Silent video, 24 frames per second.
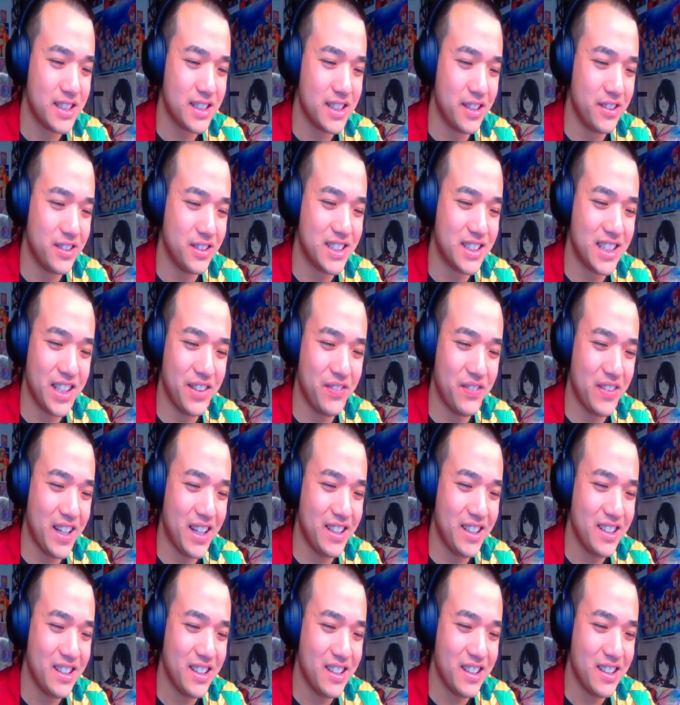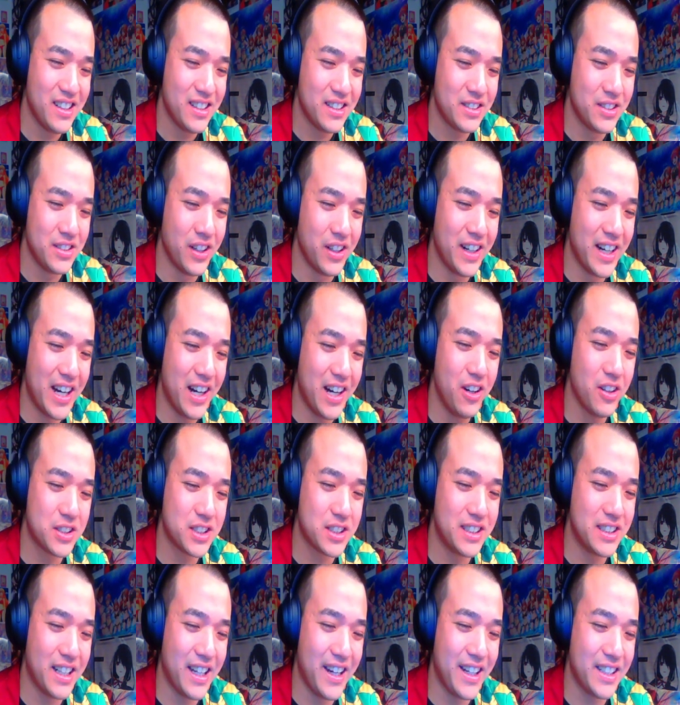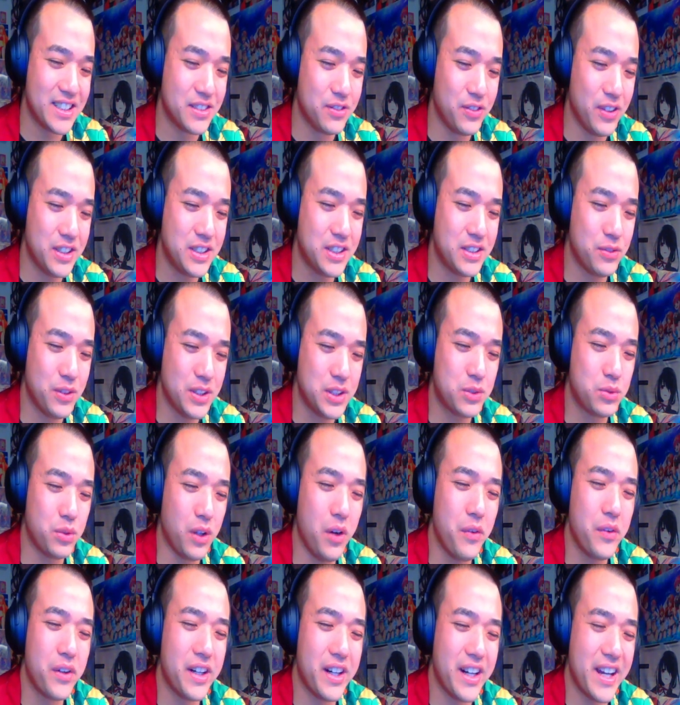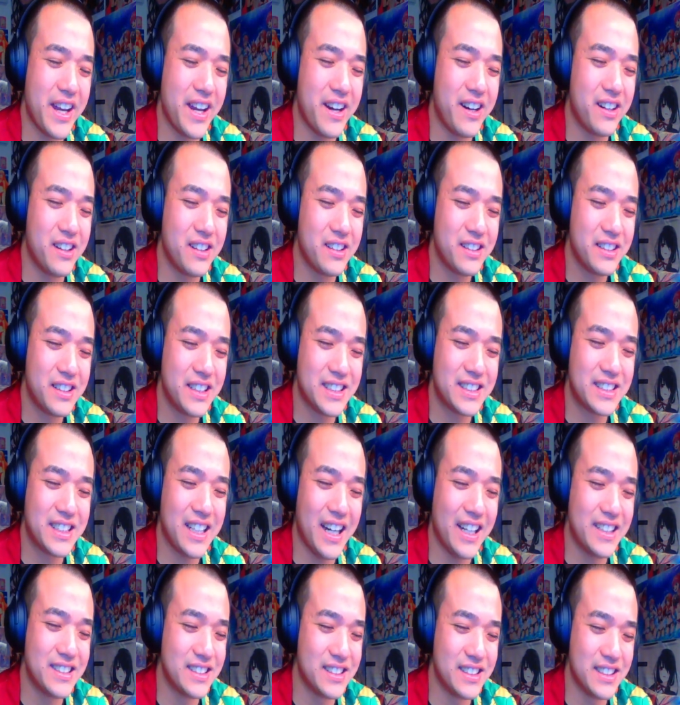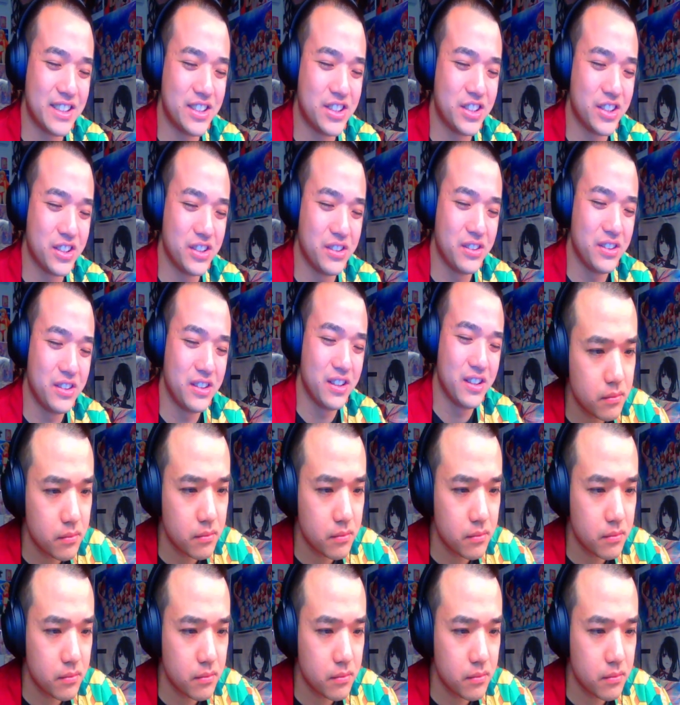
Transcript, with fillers: Seriously, man. Her hair looks nice. What's what's wrong with her hair? This guy's an issue.